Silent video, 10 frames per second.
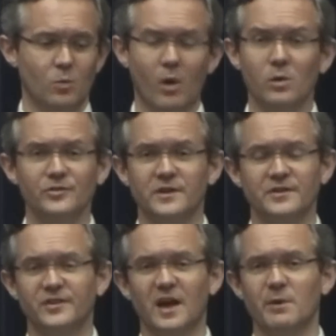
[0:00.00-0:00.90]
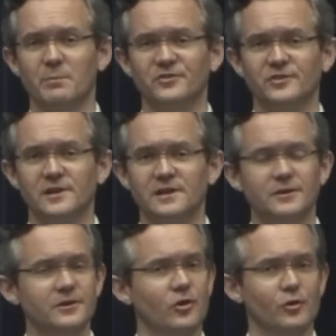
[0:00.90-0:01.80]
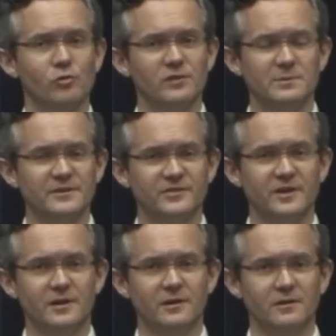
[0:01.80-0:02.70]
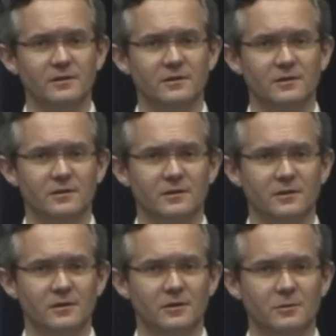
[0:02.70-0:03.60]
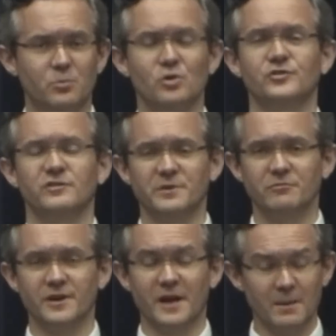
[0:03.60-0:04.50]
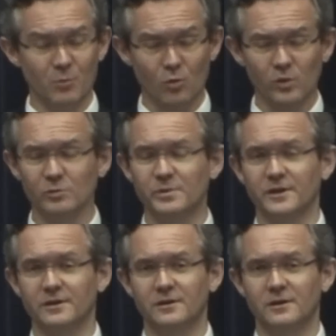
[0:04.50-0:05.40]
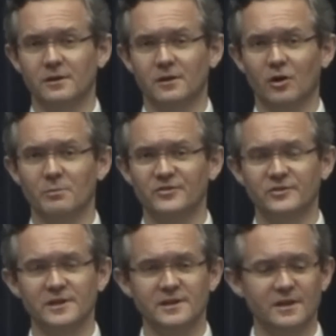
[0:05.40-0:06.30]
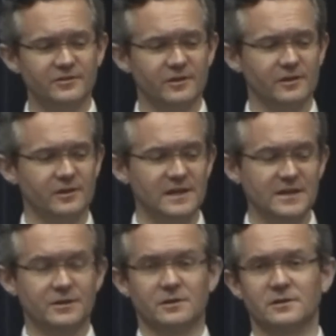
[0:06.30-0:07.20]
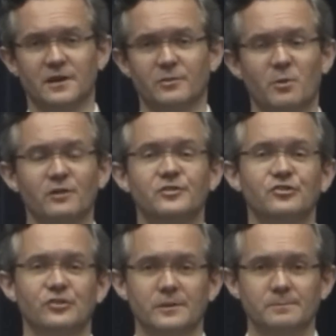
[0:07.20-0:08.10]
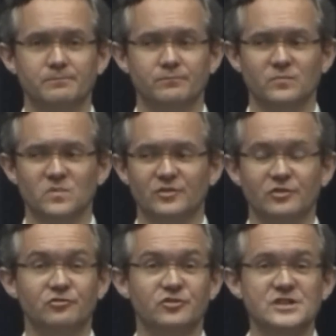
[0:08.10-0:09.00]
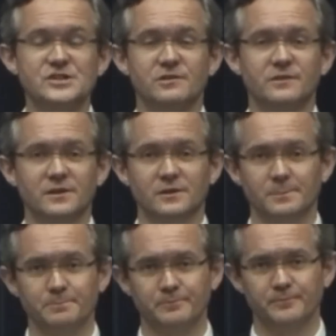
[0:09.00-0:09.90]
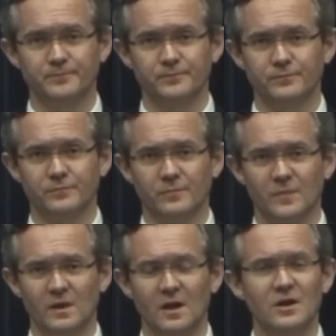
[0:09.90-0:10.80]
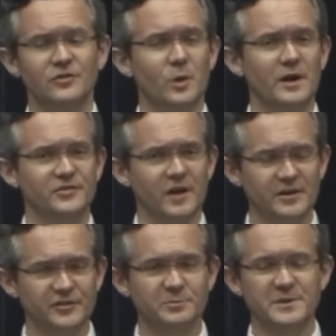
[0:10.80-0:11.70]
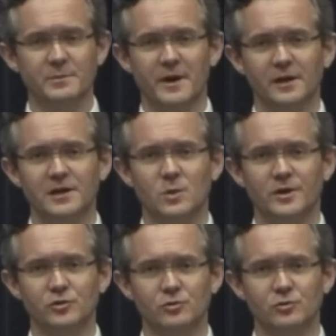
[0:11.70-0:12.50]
What was there to say about Mr. Lee that had not already been said? Books have been written, and more will be, on Mr. Lee as a leader, as a politician, as a strategic thinker. So I decided to speak about Lee Kuan